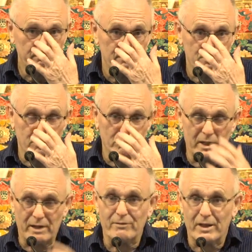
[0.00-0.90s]
So we
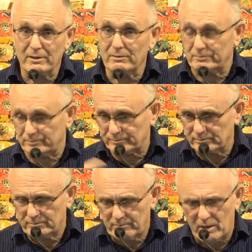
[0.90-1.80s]
have that
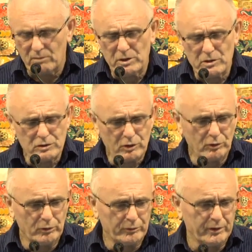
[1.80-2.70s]
which is
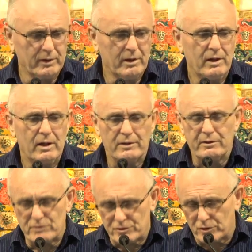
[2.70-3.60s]
called the
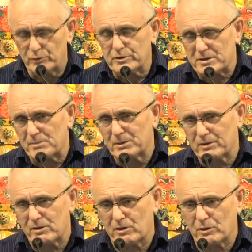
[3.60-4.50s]
result similar
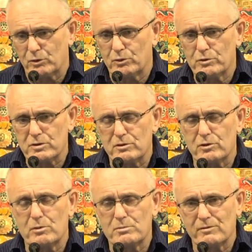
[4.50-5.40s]
to the cause in
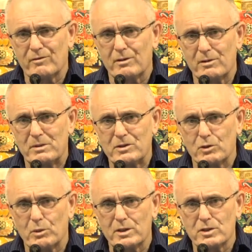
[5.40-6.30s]
terms of the
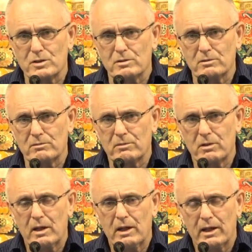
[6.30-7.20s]
habituation.
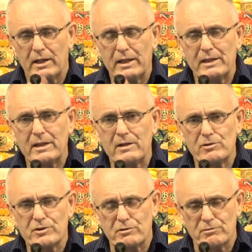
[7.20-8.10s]
And then there
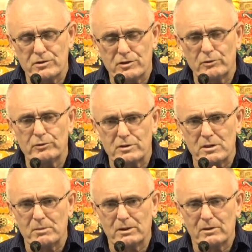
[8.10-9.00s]
is a result
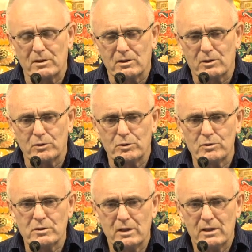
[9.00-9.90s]
similar to the
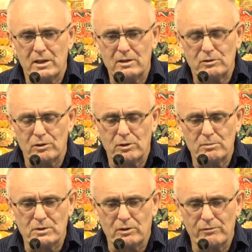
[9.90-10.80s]
cause in
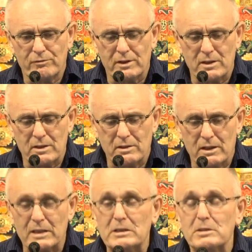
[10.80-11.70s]
terms of the
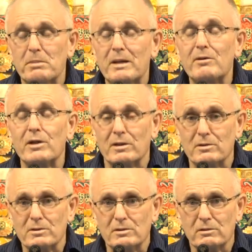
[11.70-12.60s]

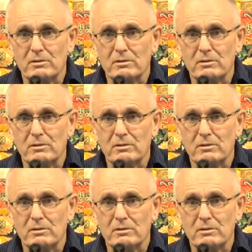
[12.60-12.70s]
experience.